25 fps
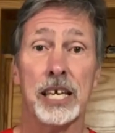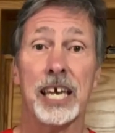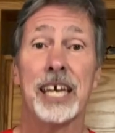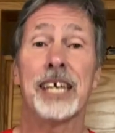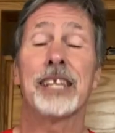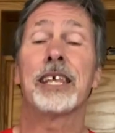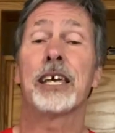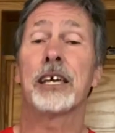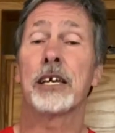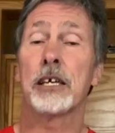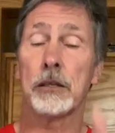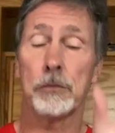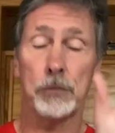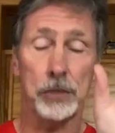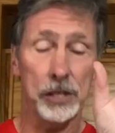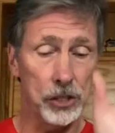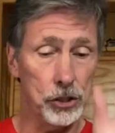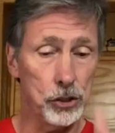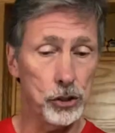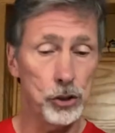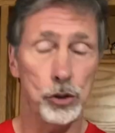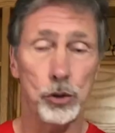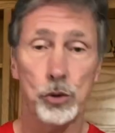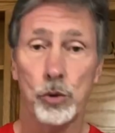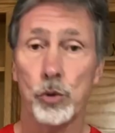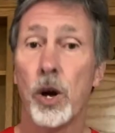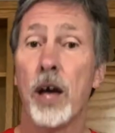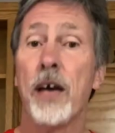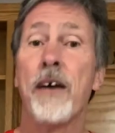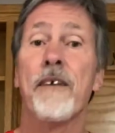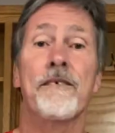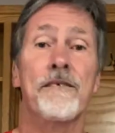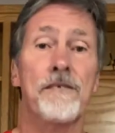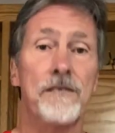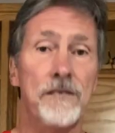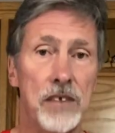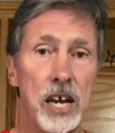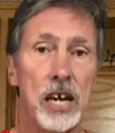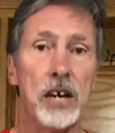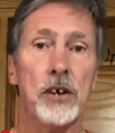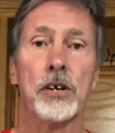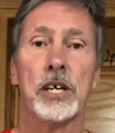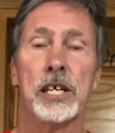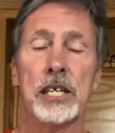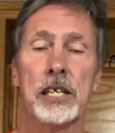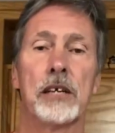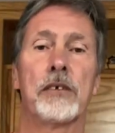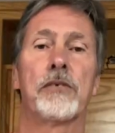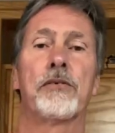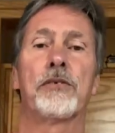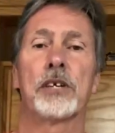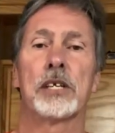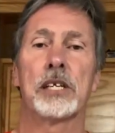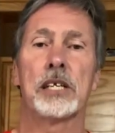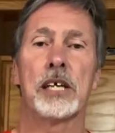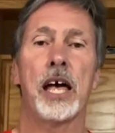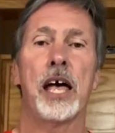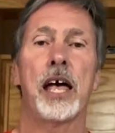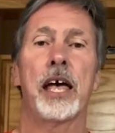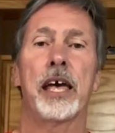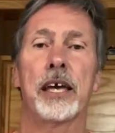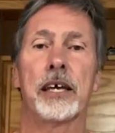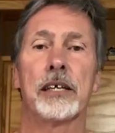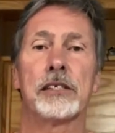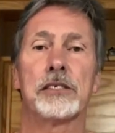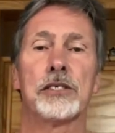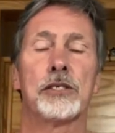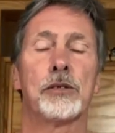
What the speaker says: and they could be two very different diets.